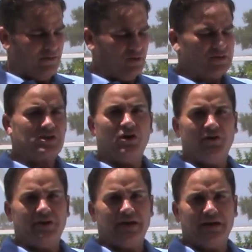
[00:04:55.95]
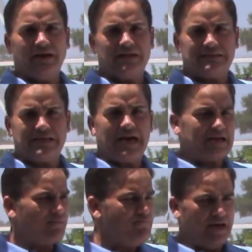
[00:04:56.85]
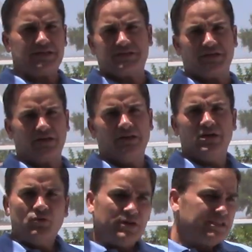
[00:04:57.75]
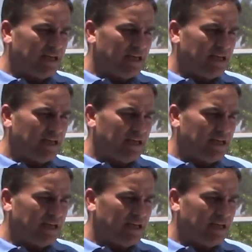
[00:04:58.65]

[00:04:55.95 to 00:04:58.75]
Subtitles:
what's called a static mixer, which